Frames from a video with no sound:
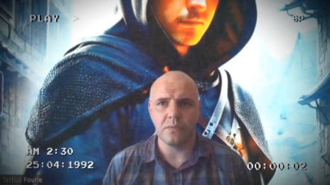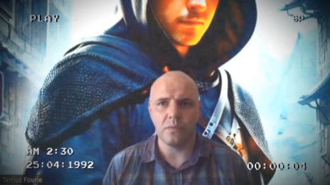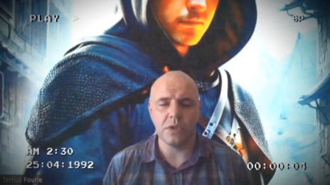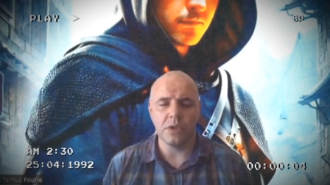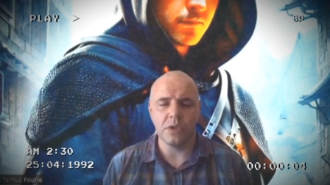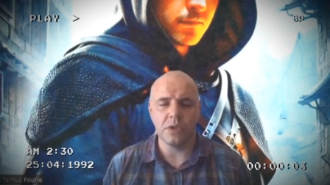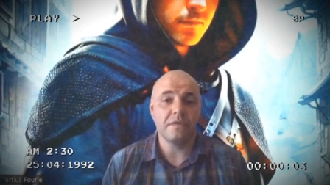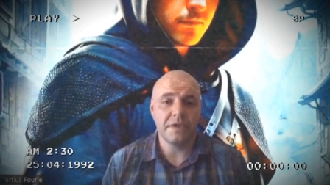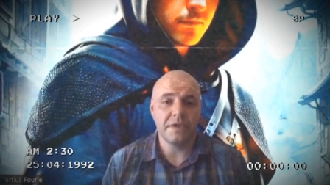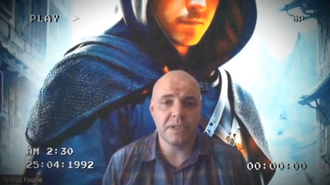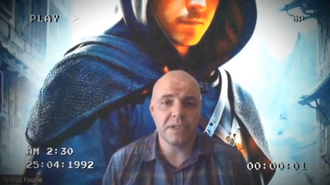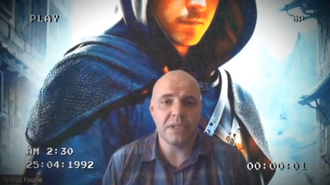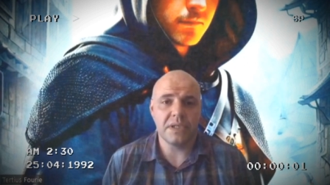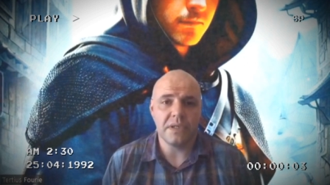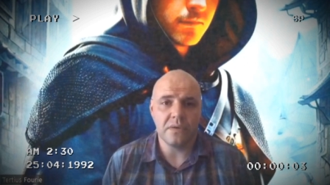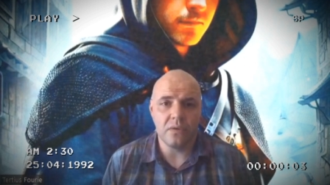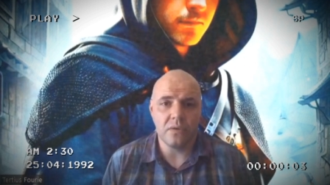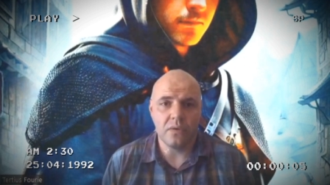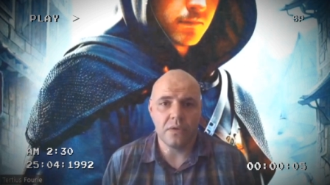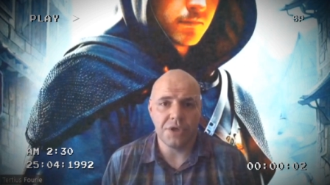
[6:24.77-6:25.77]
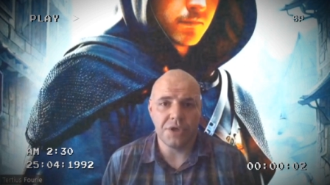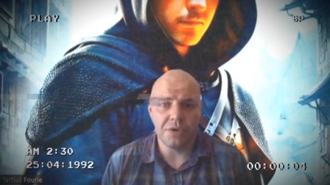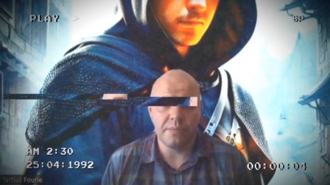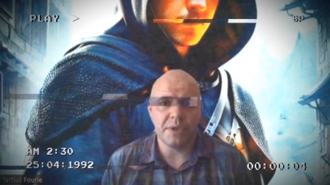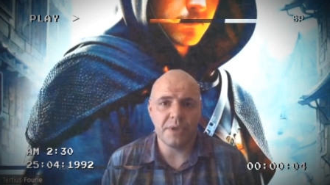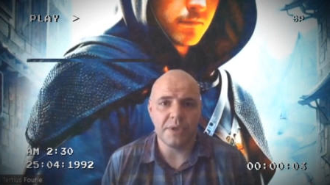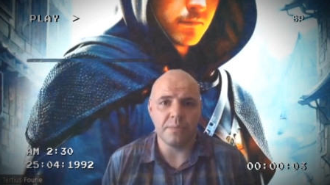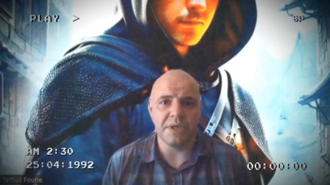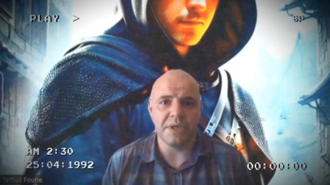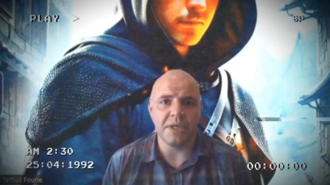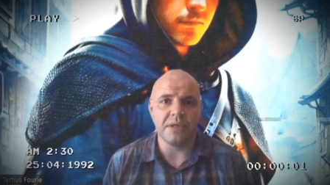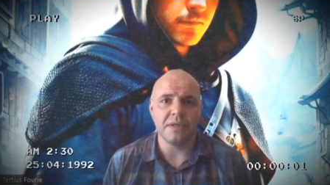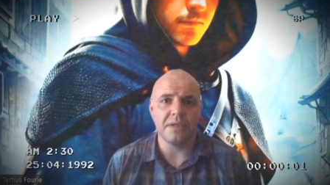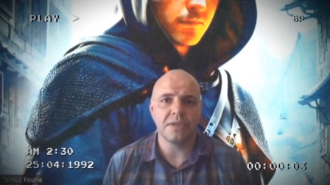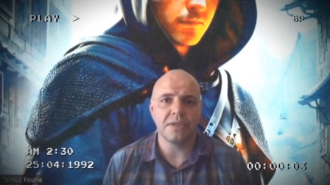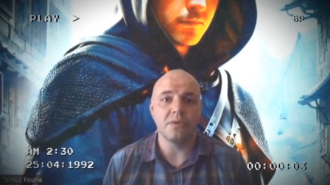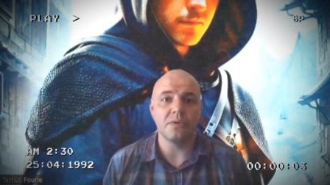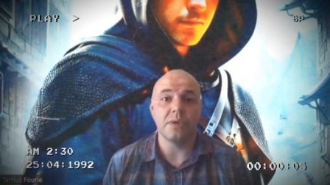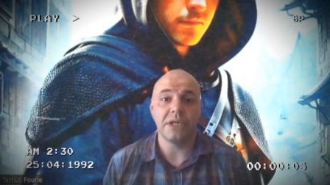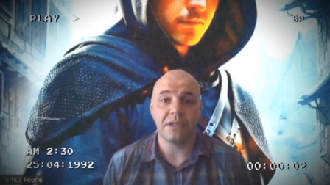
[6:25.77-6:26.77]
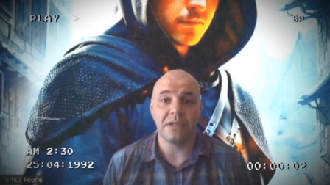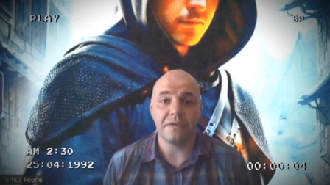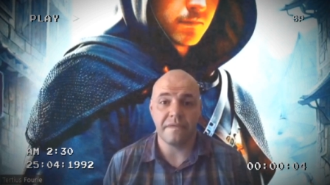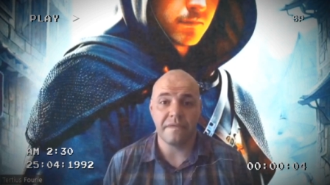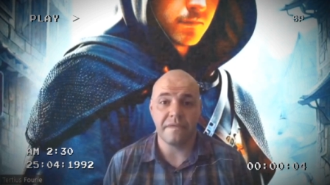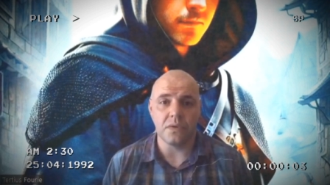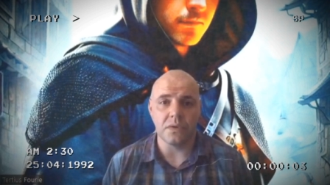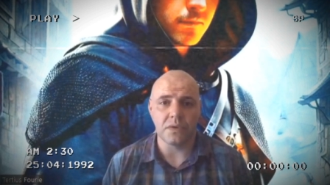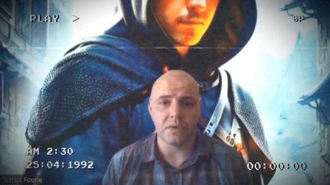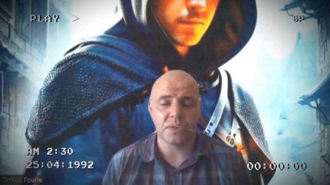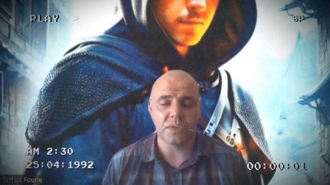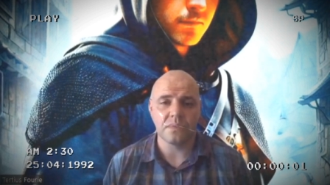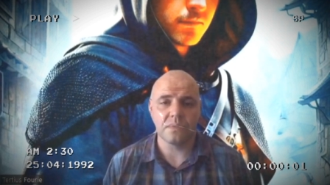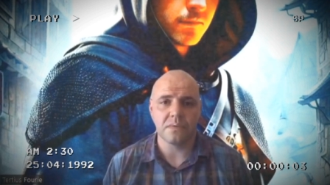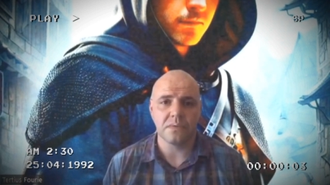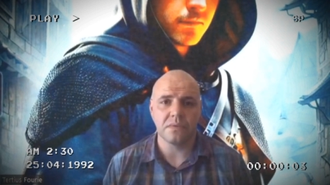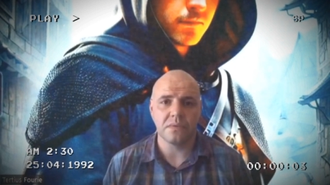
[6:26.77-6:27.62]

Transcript: were obviously all human beings who had flaws.